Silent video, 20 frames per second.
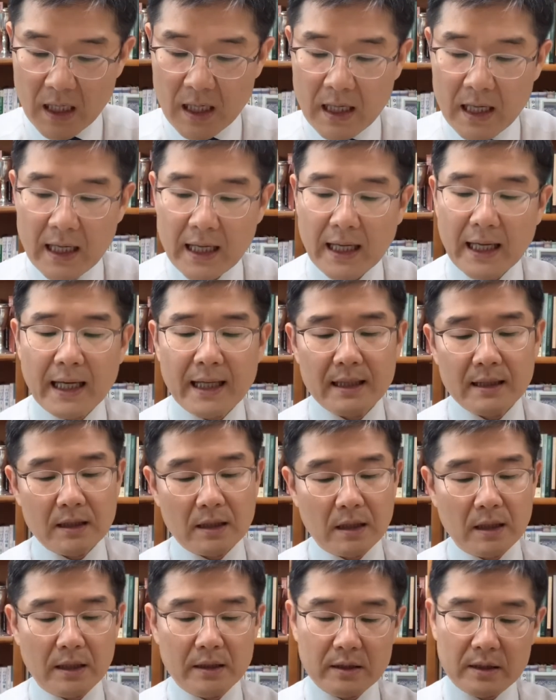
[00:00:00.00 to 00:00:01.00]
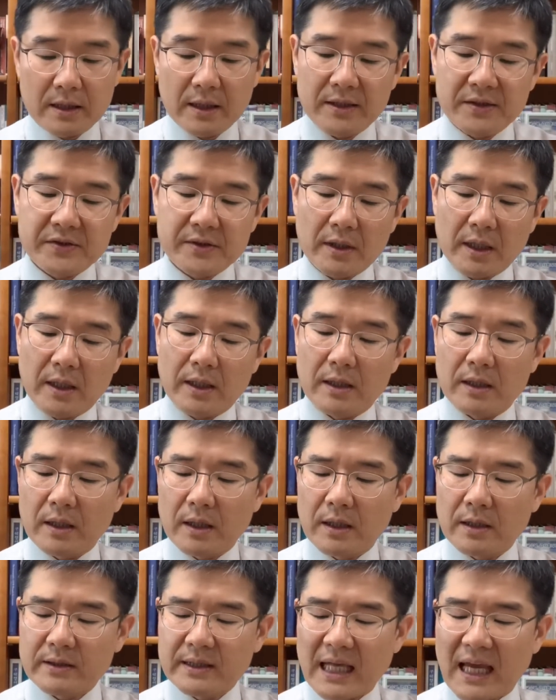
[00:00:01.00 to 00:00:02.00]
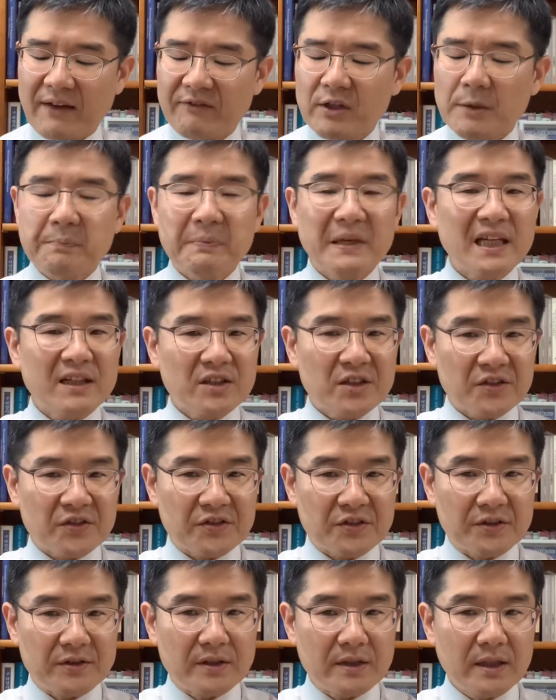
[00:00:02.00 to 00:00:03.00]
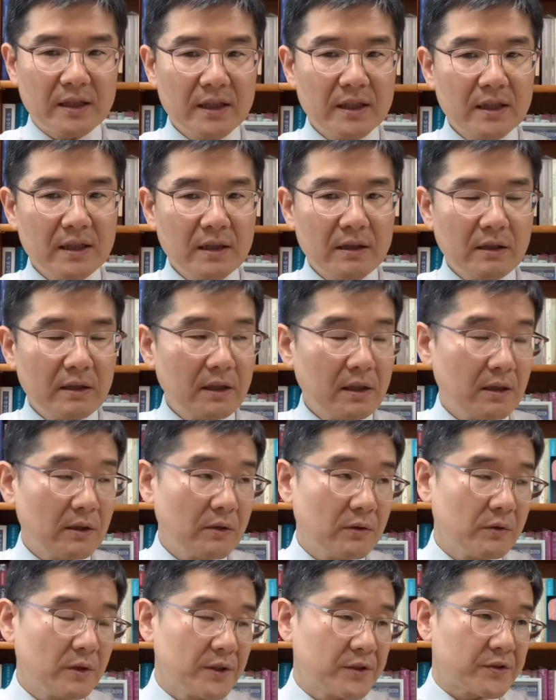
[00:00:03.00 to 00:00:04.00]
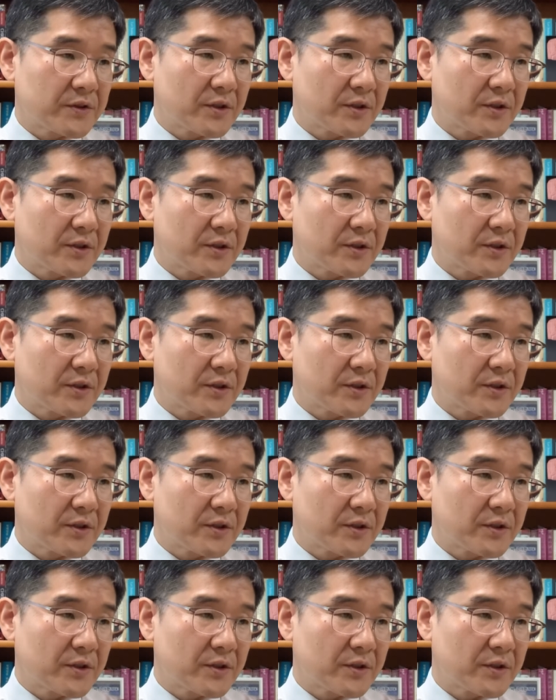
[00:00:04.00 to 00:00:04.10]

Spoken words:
And then this David Peterson, he is